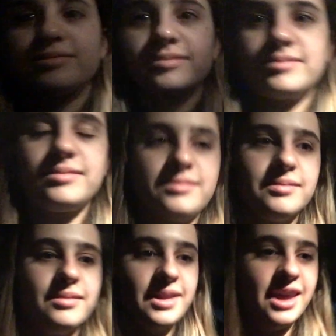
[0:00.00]
You're gonna
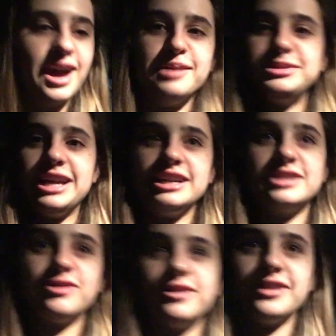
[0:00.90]
vlog that. Updated
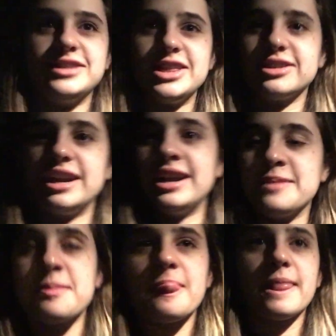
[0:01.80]
is 4:53.
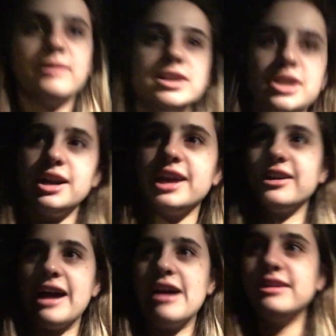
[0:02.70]
We're turning
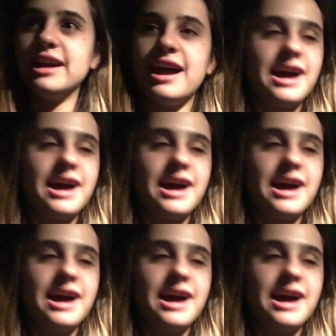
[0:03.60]
around.